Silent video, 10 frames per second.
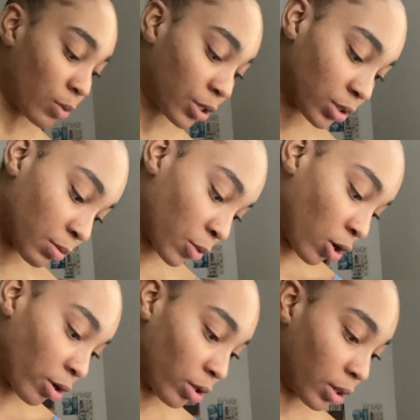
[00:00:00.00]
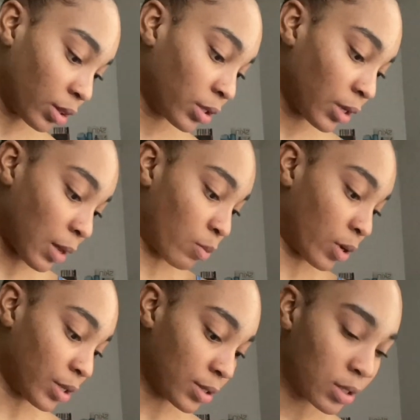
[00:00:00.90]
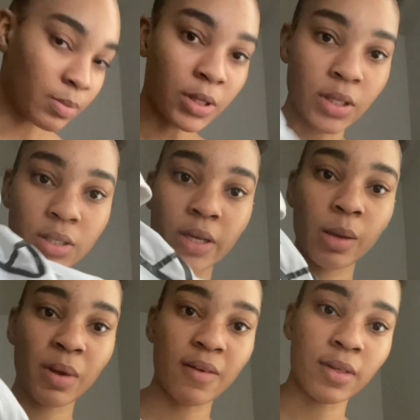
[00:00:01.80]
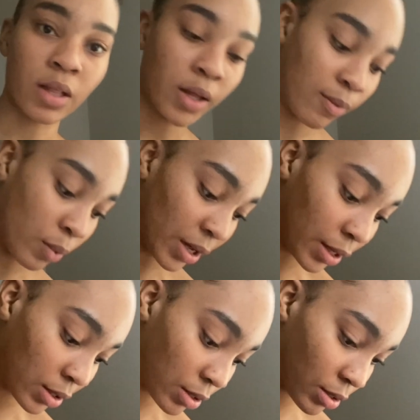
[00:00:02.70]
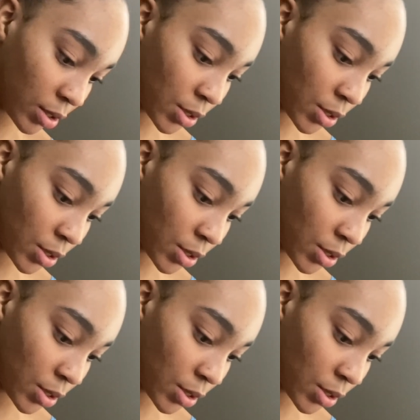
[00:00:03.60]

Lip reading: wash them all at once, but this time I have like a lot of whites.